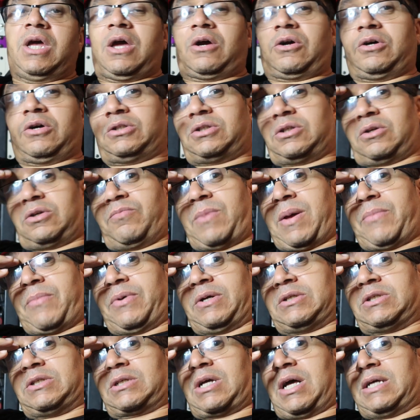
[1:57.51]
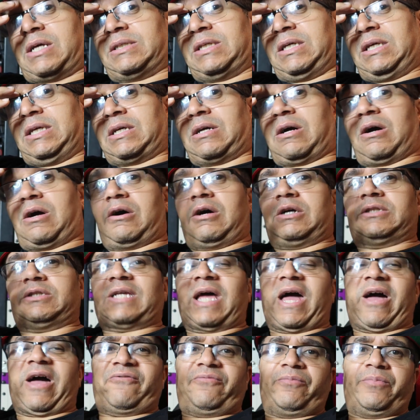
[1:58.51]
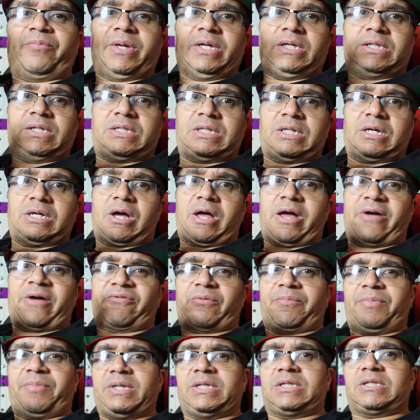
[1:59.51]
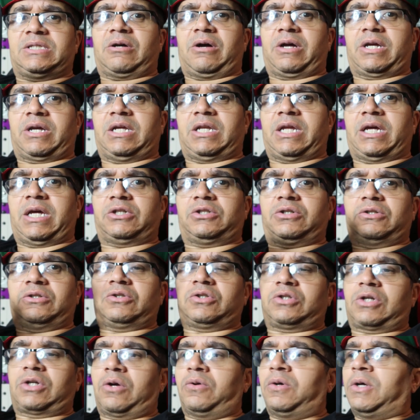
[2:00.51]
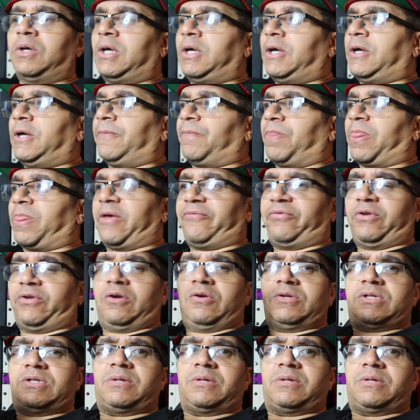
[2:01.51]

because remember, S C S I cards have P C I, have a P C I connection. So if you're